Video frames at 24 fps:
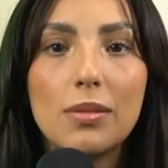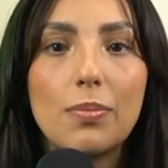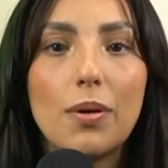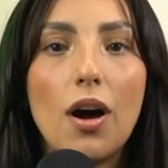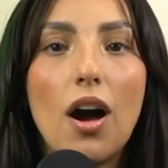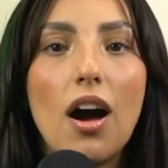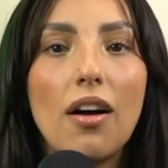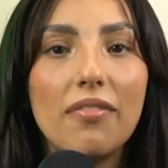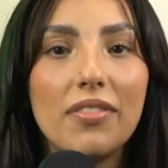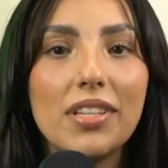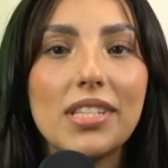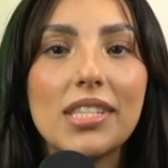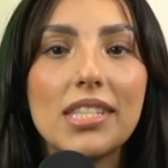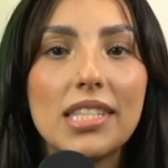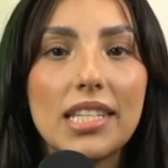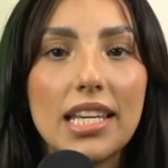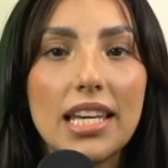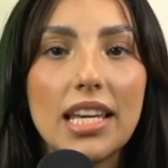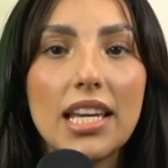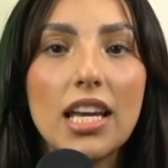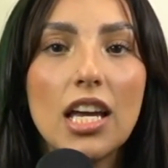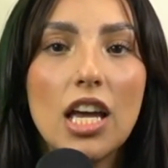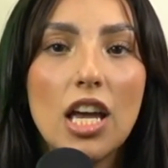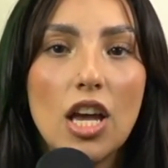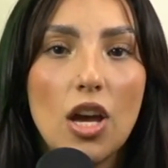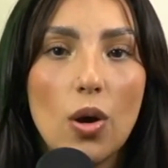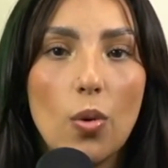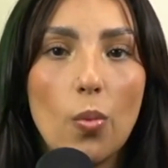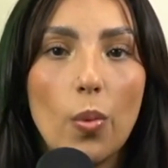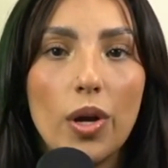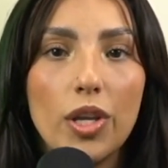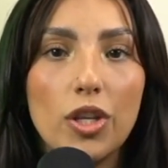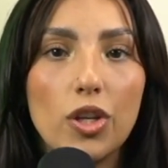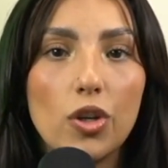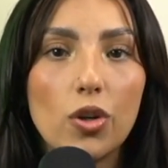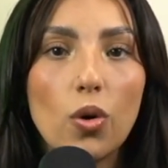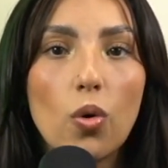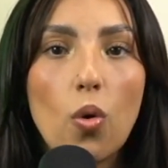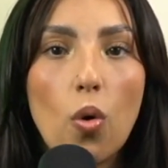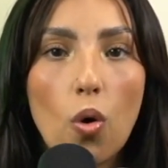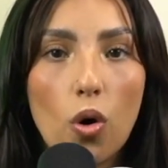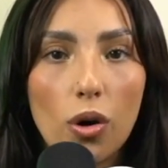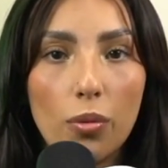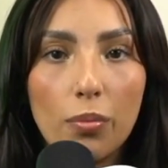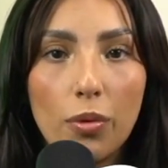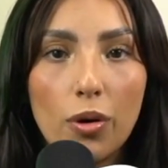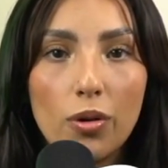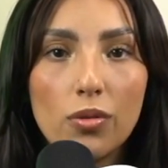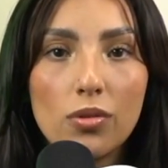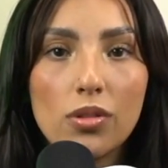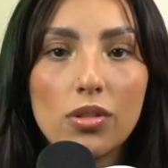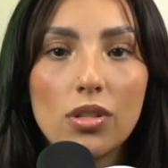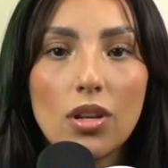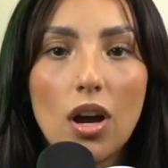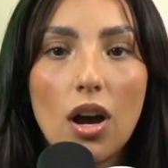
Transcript: But obviously, when your hormones